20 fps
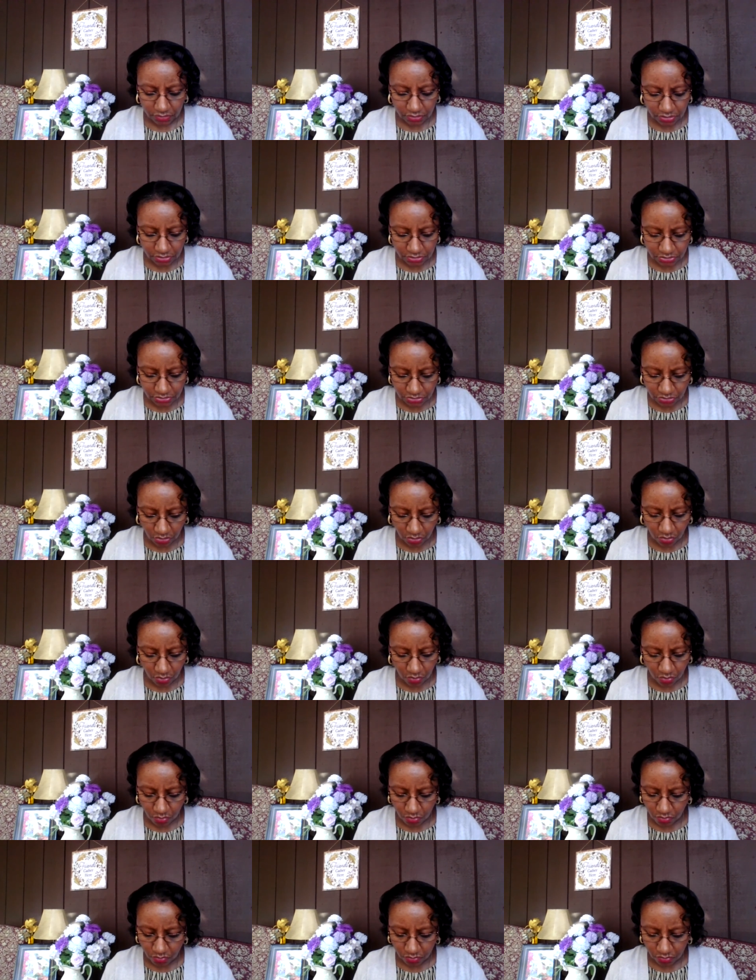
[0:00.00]

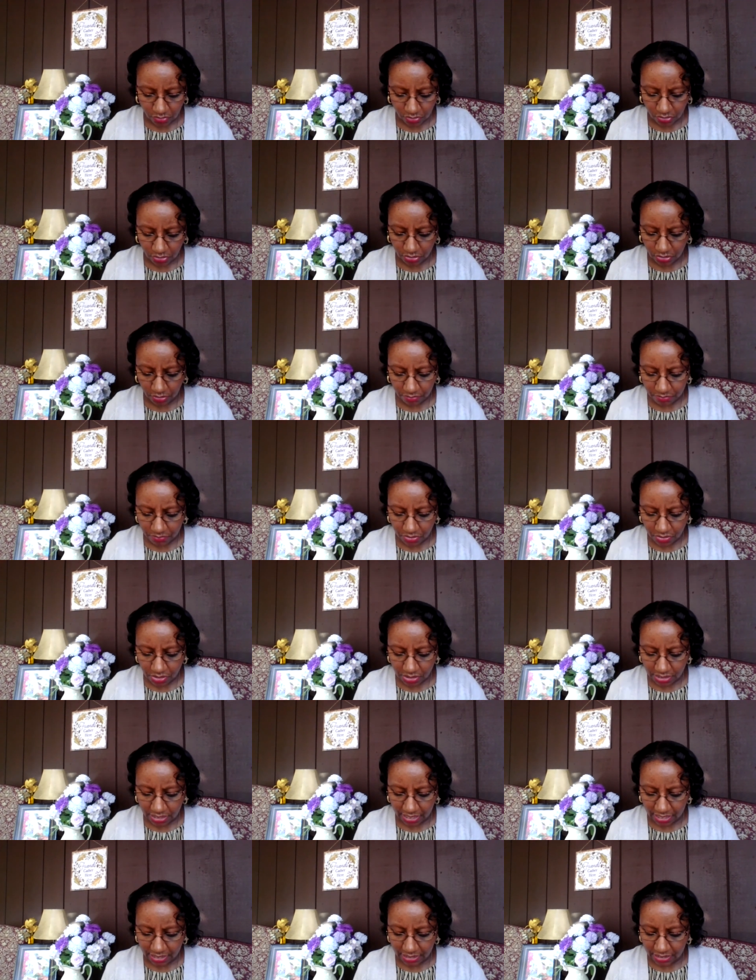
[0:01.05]
console,
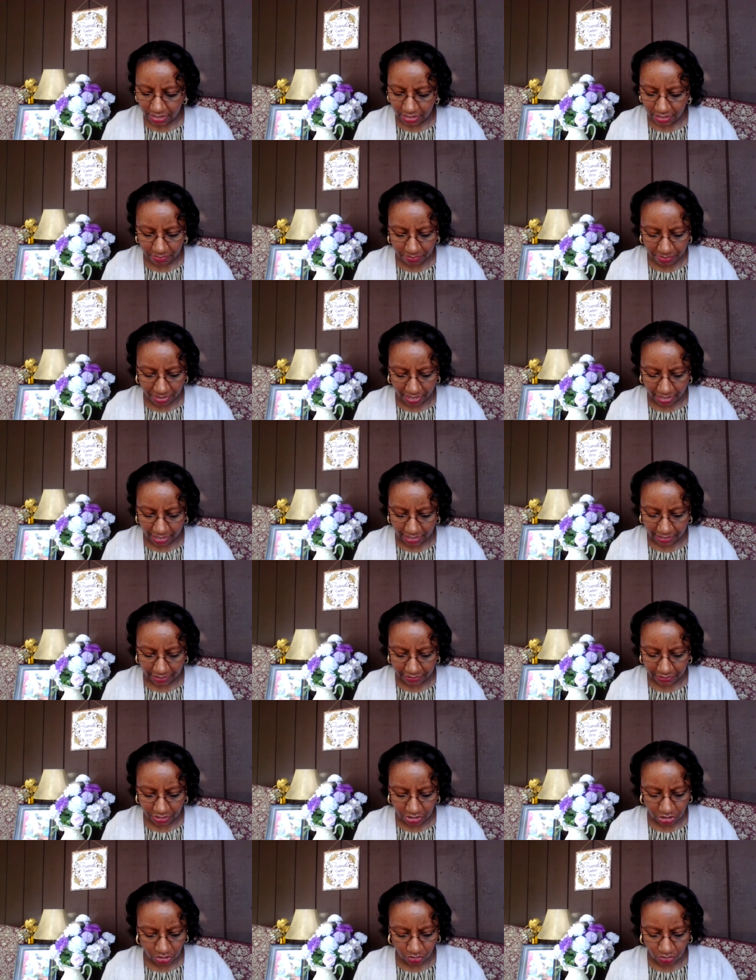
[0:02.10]
communicate, and abide
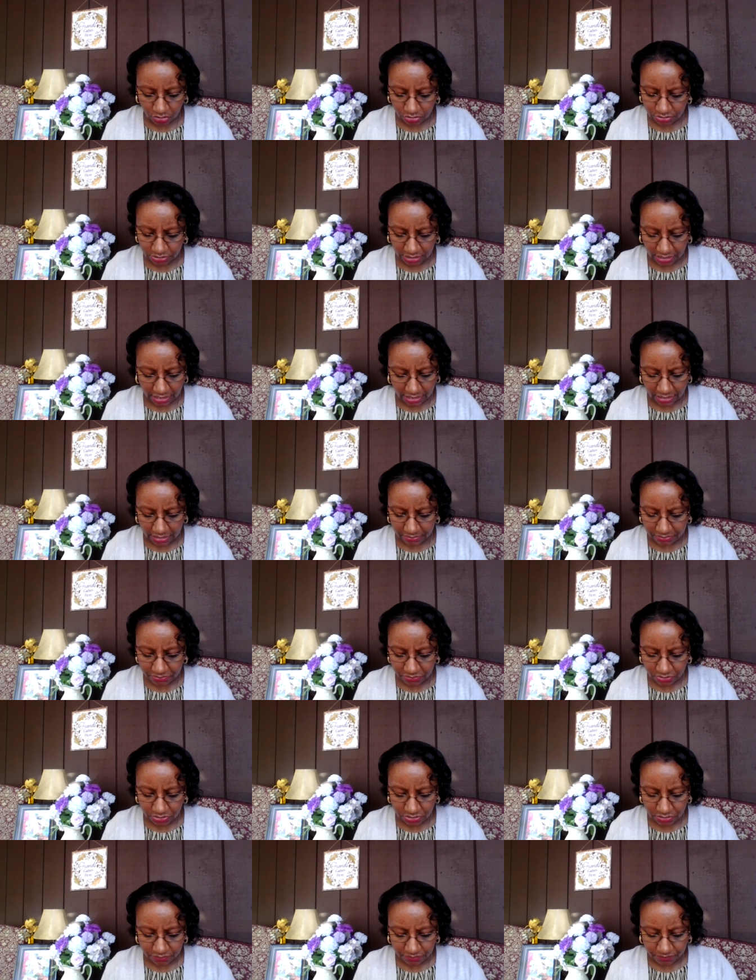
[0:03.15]
at all
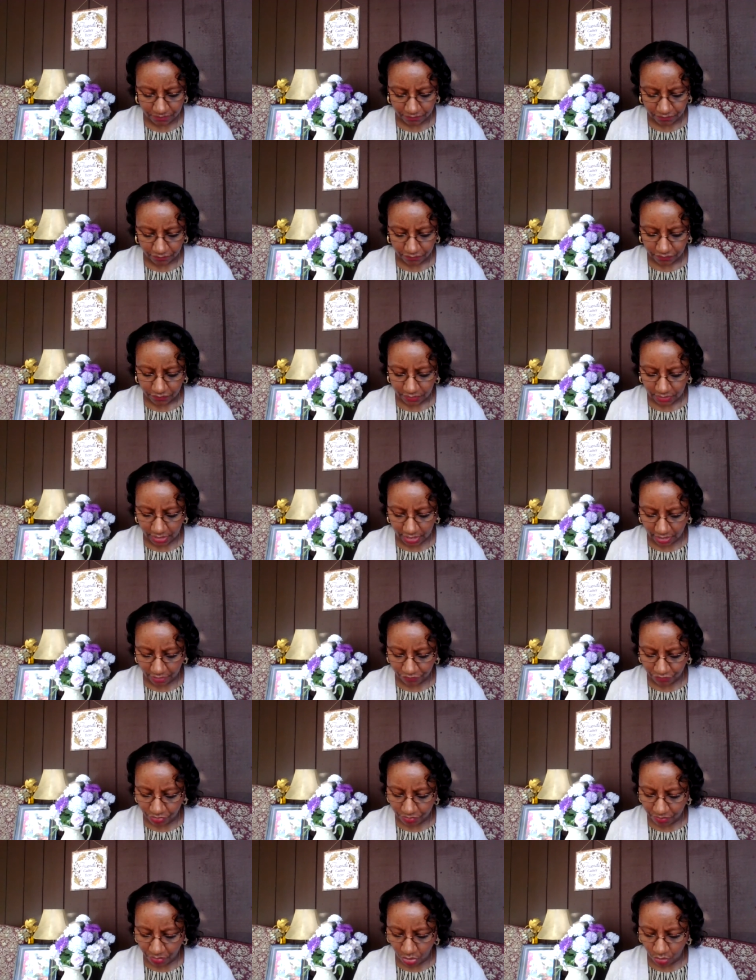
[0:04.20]
times,
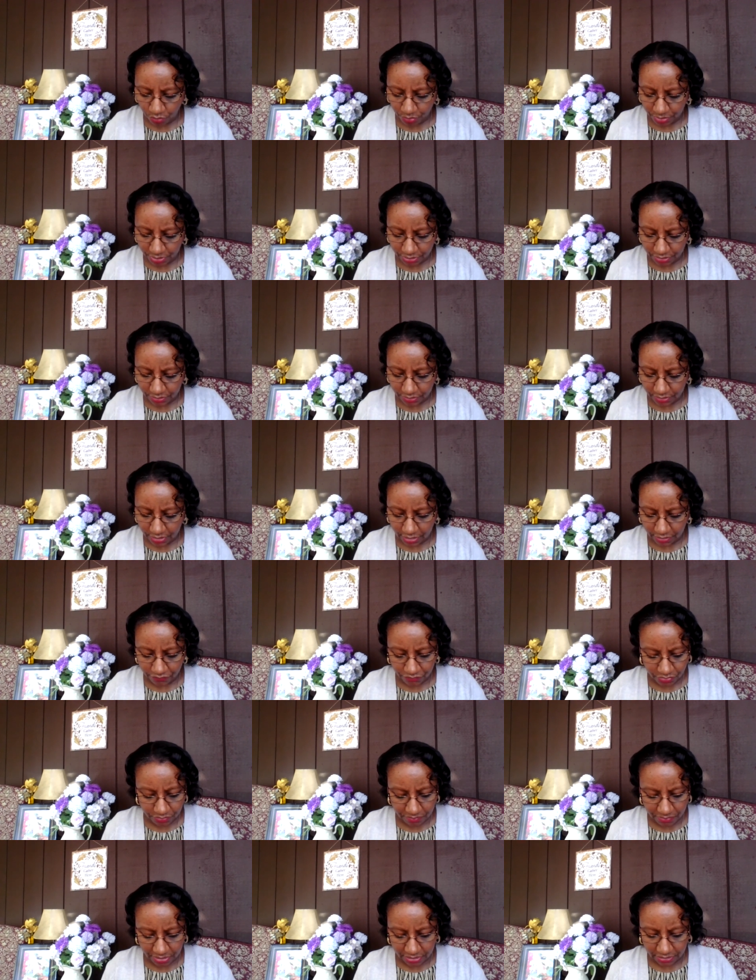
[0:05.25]
every moment,
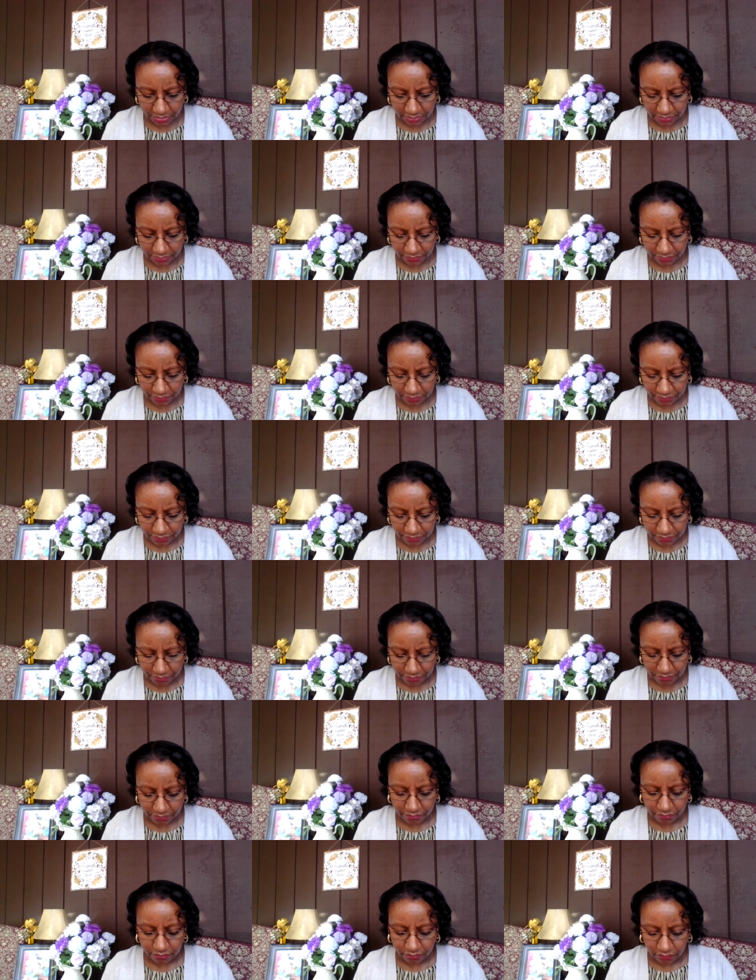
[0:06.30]
every minute,
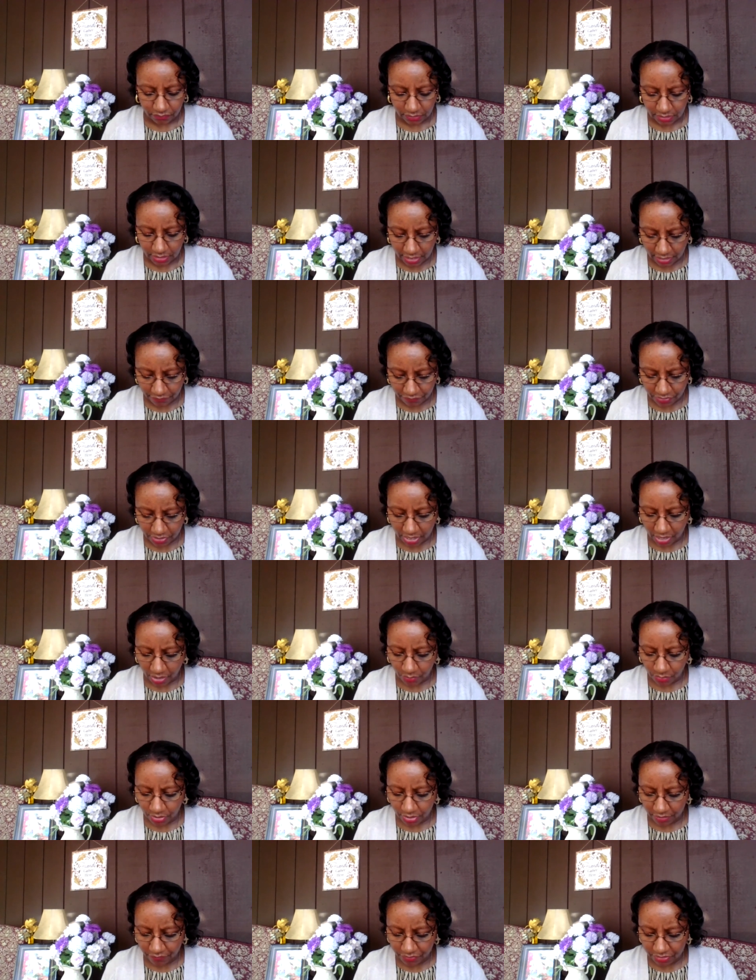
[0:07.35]
every
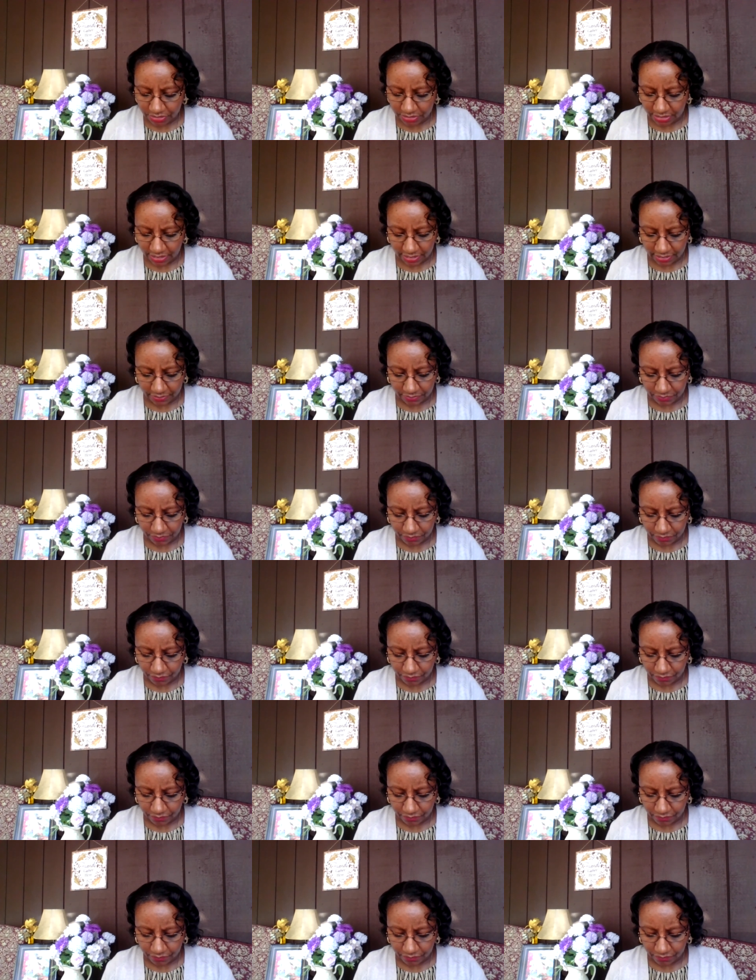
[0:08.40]
hour, every day,